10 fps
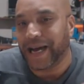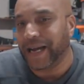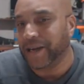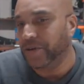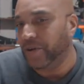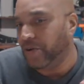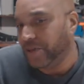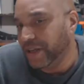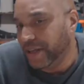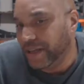I
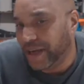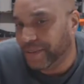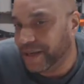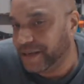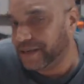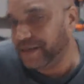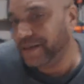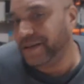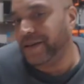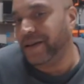mean,
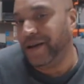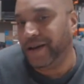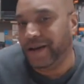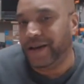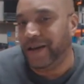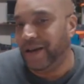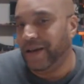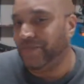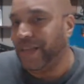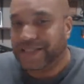
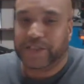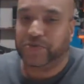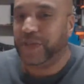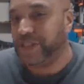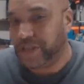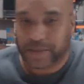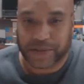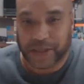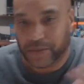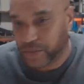if that situation
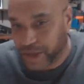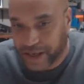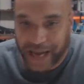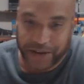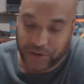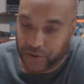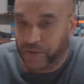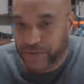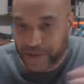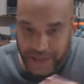comes up, what I
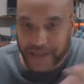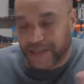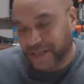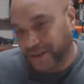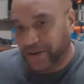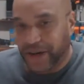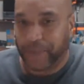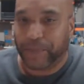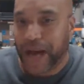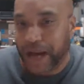do, you know,
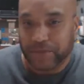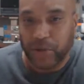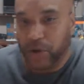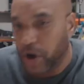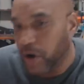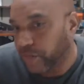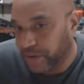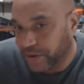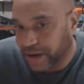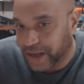I probably would go
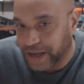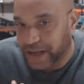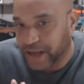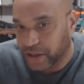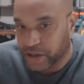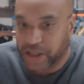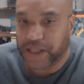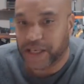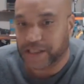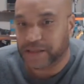for other
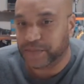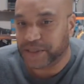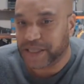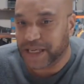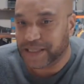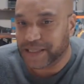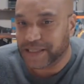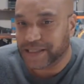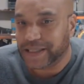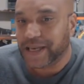things besides
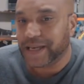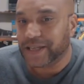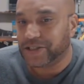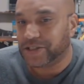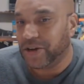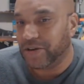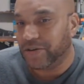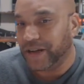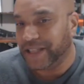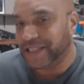this.
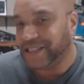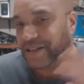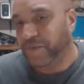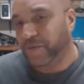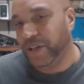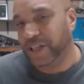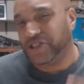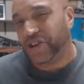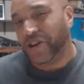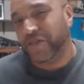So it doesn't even
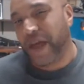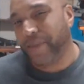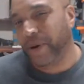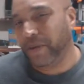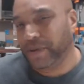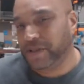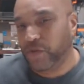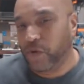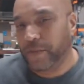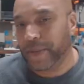really serve that
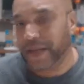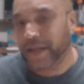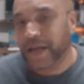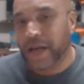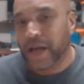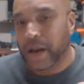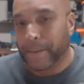purpose for me,